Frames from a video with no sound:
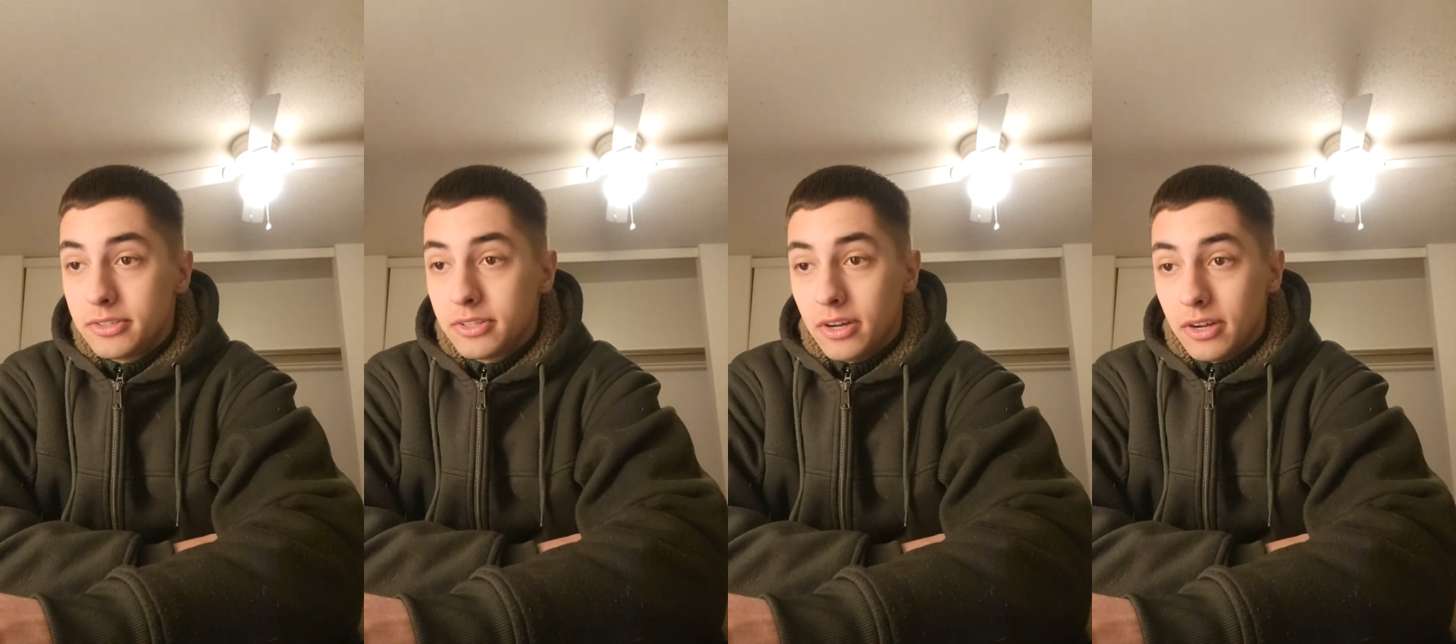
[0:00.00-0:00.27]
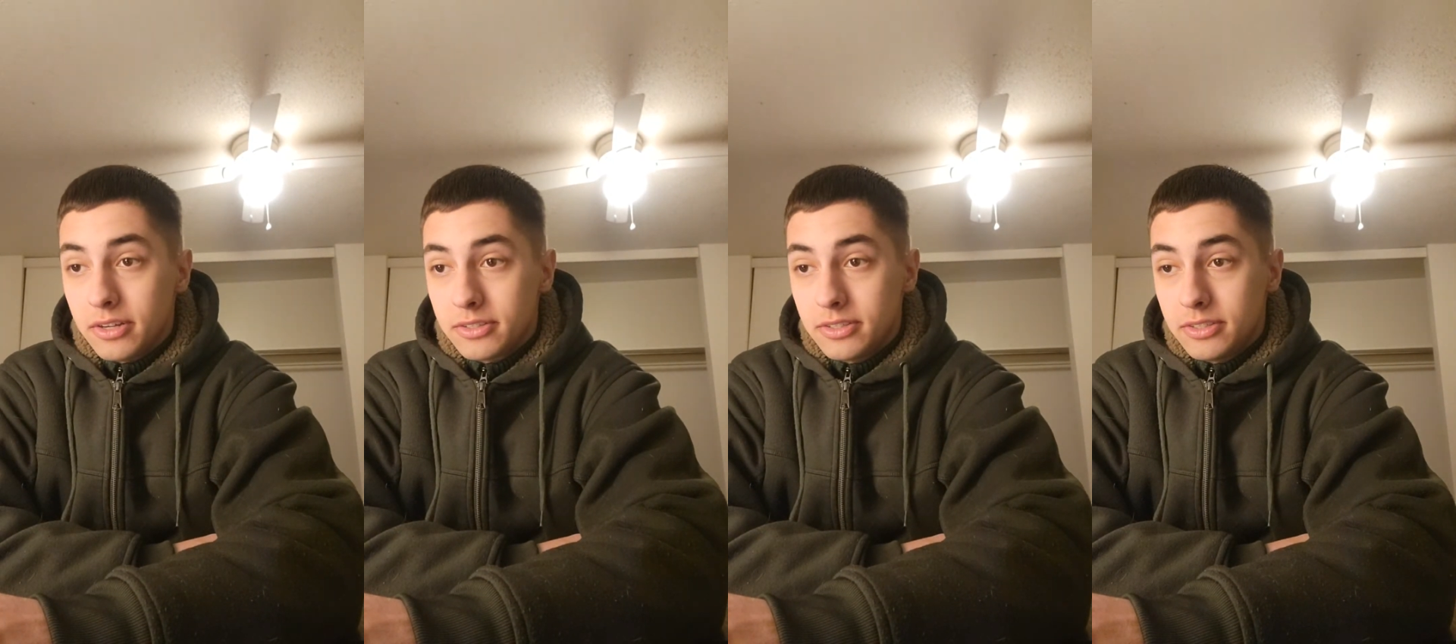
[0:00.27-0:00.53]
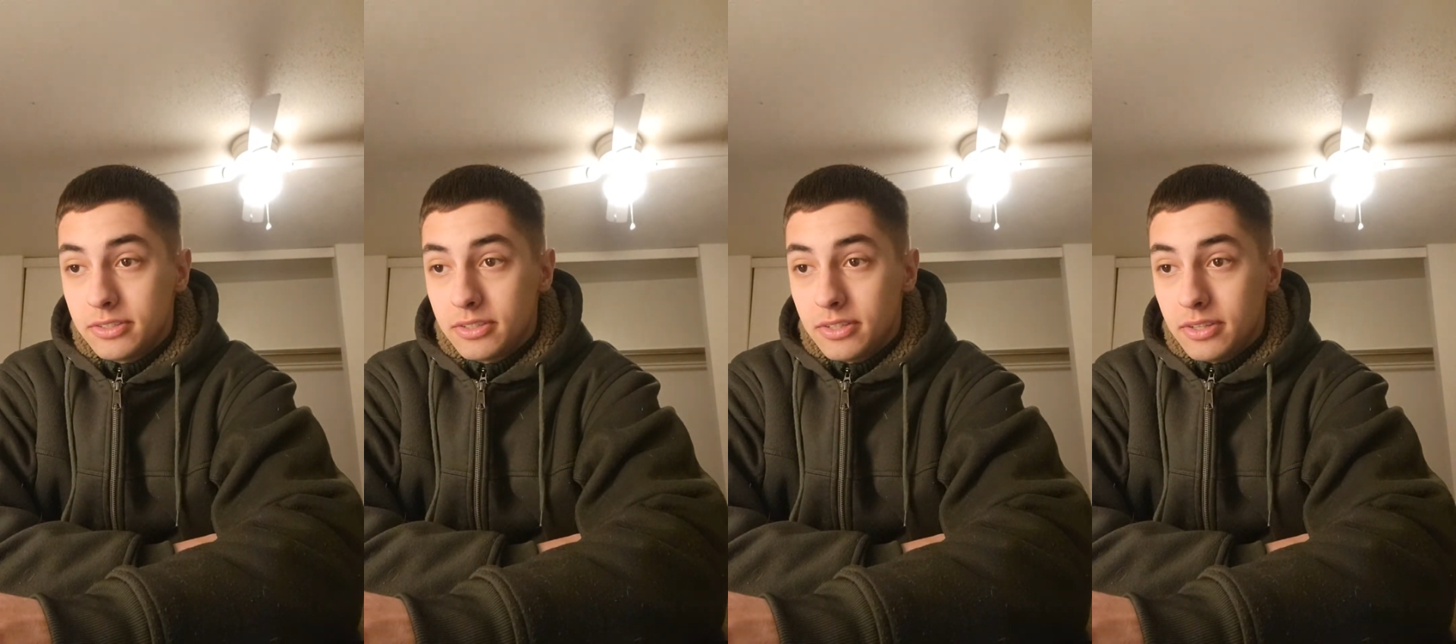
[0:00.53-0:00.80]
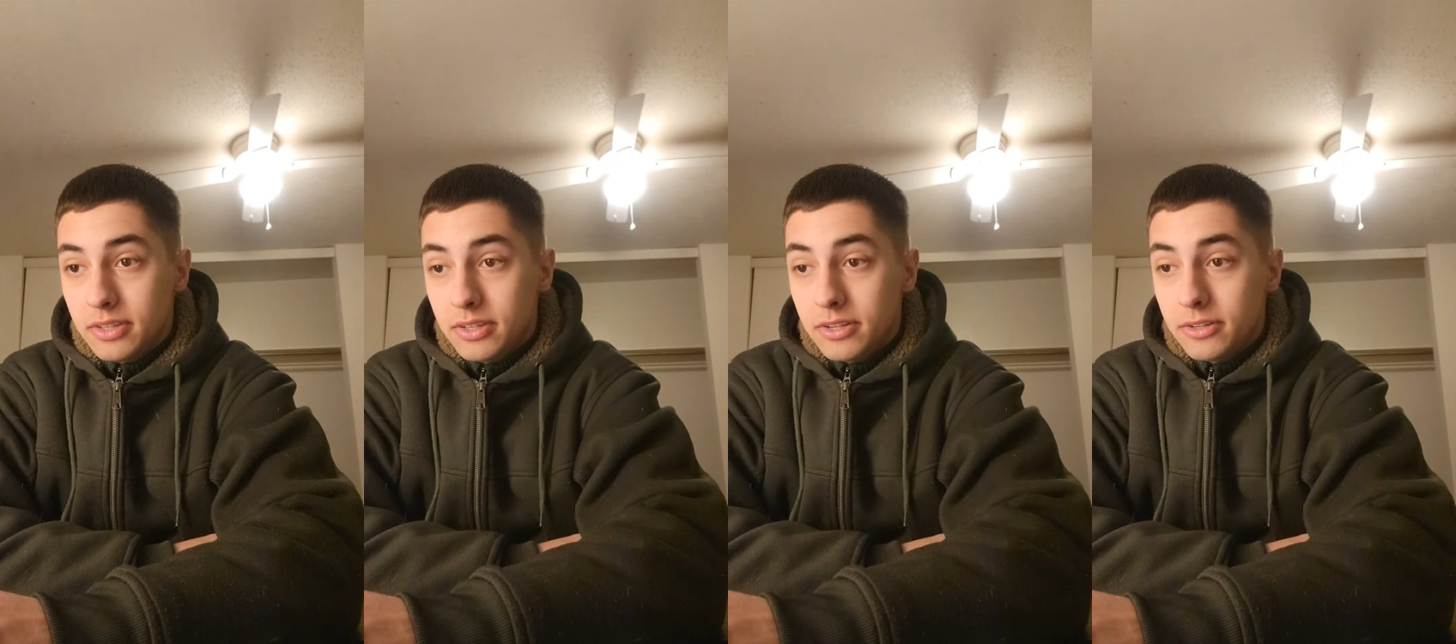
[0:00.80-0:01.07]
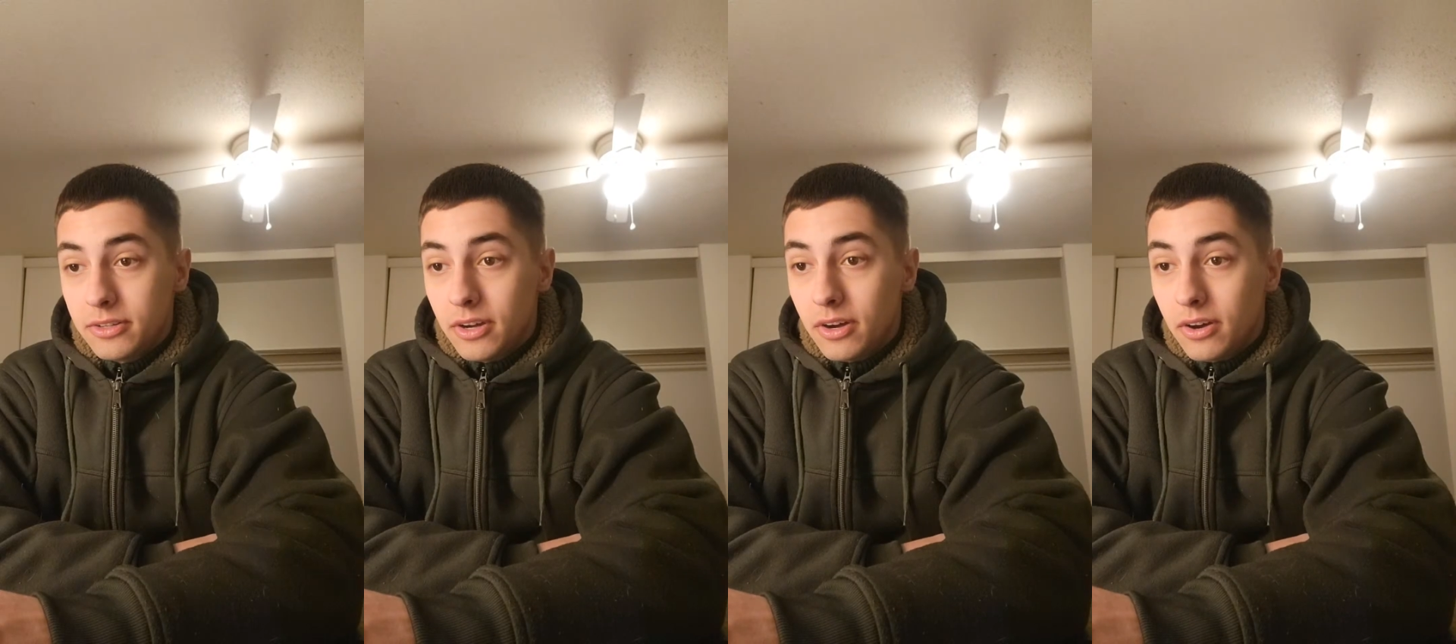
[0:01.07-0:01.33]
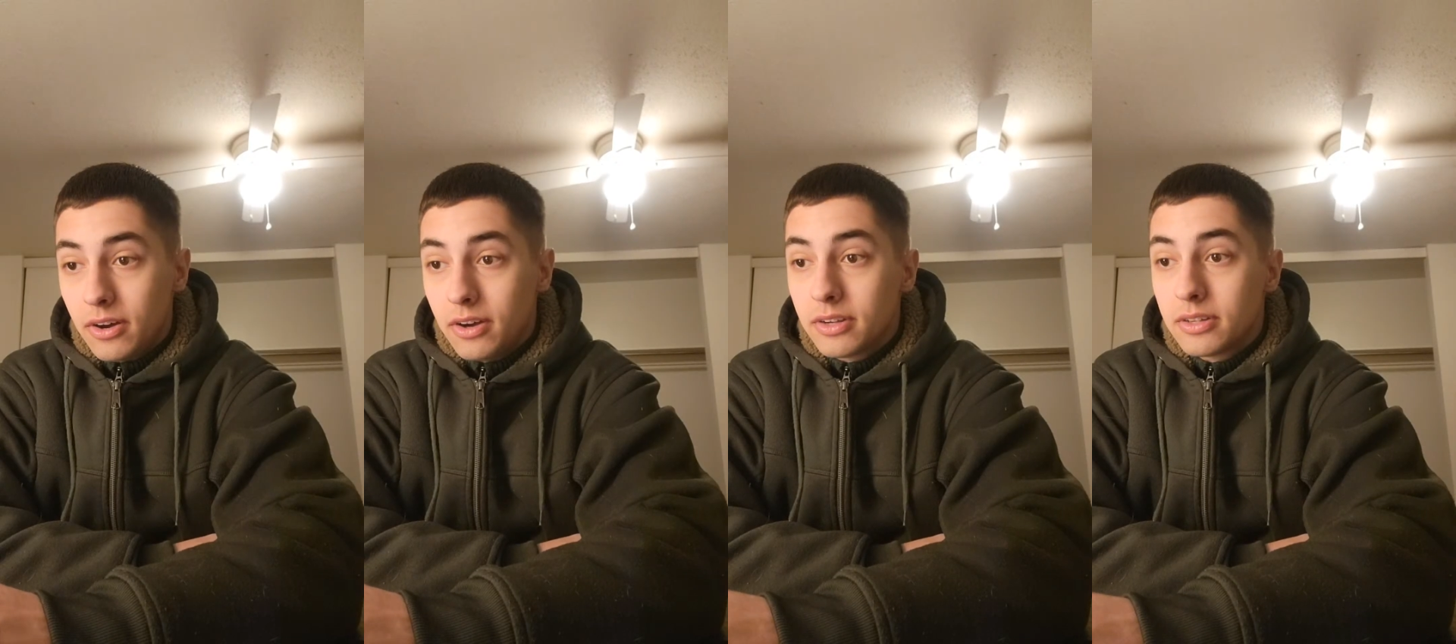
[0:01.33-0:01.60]
toxicity in a
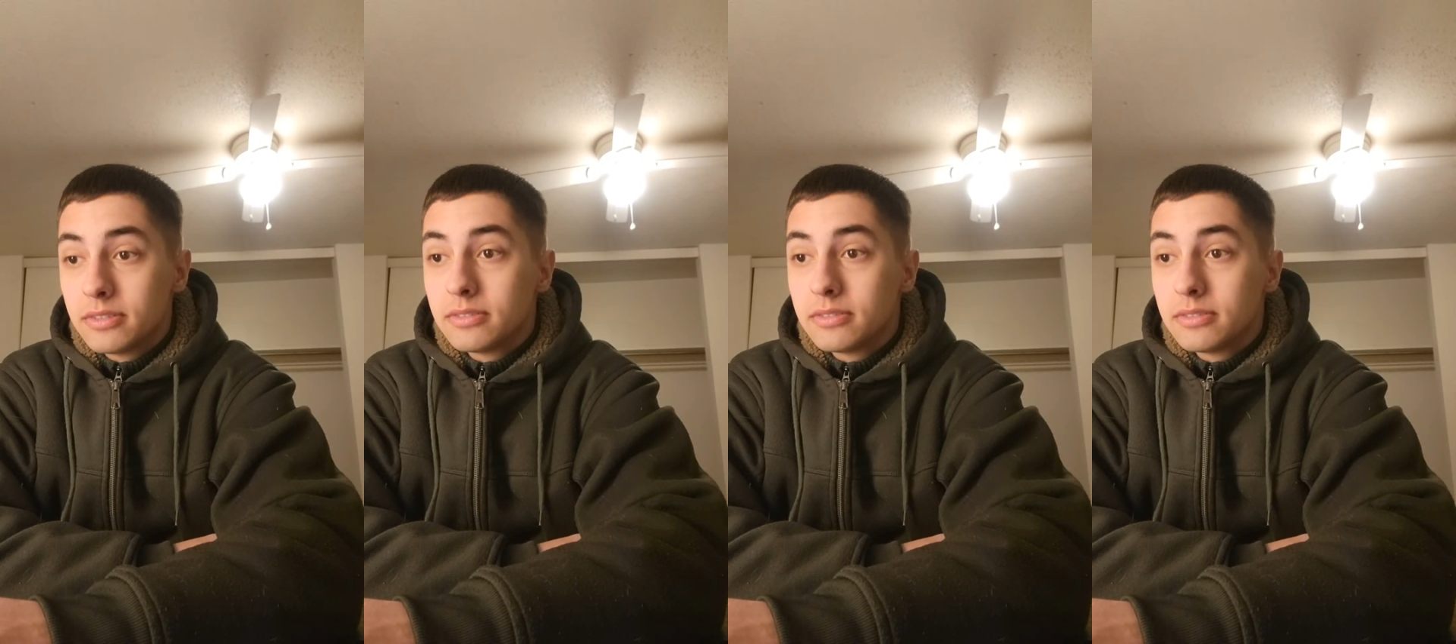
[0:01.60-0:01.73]
dog.